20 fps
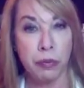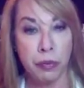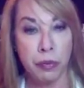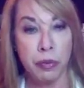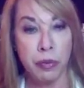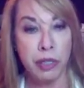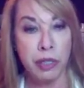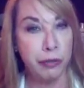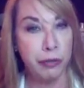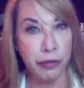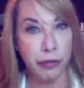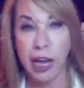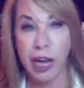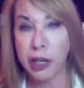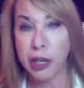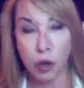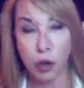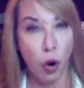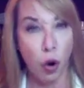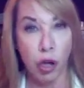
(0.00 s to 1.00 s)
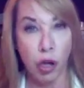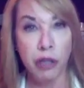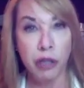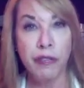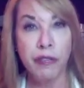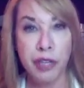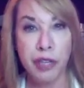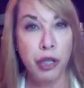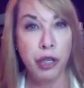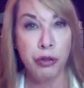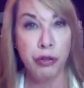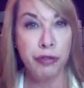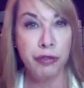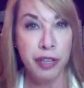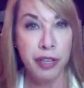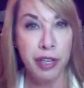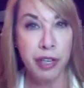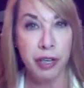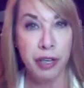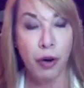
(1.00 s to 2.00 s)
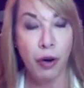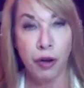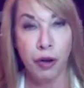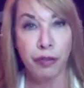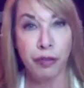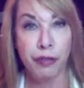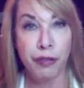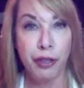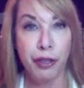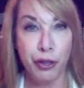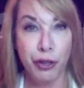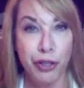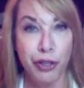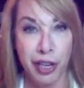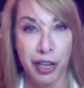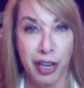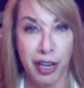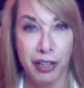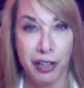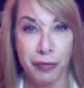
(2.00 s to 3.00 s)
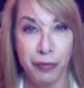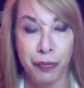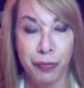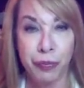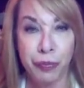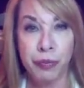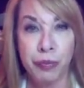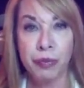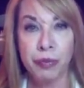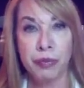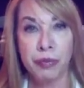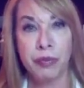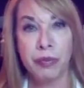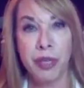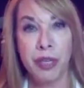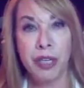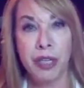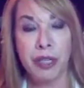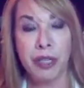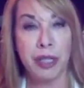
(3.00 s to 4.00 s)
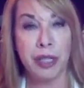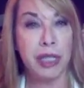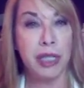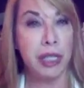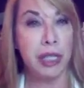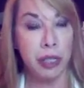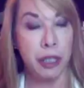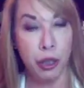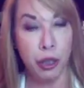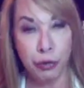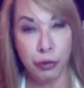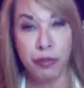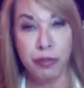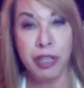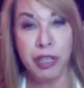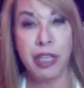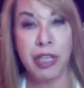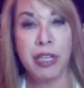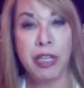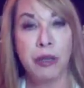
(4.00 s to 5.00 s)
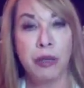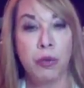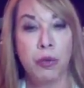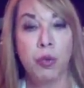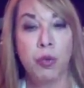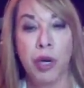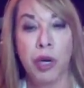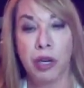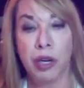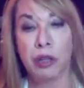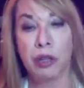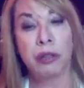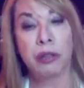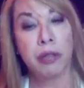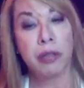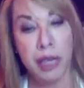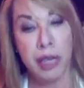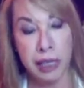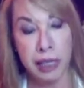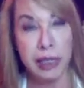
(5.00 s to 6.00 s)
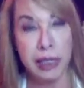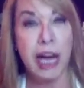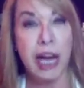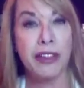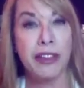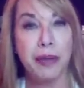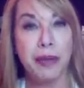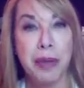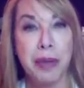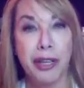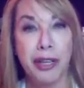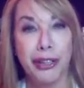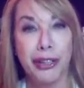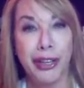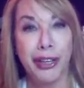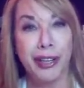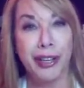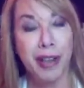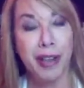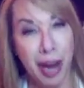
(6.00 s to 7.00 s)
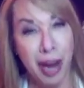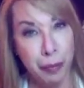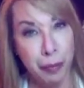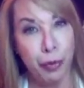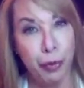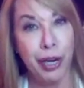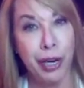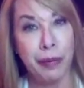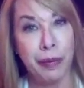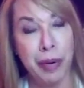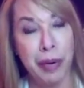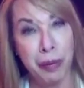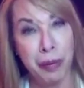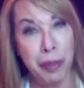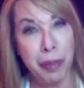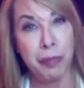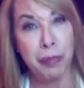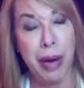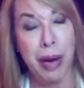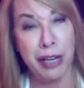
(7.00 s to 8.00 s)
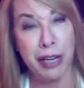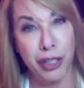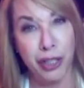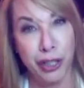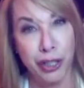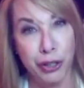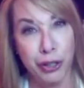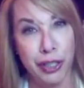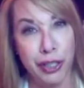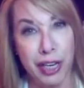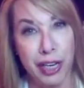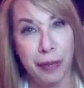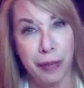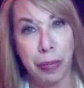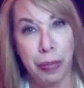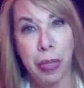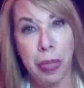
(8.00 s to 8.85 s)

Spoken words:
deflect all of the UV off of your skin, because UV will excite the melanin and bring pigment back to your skin.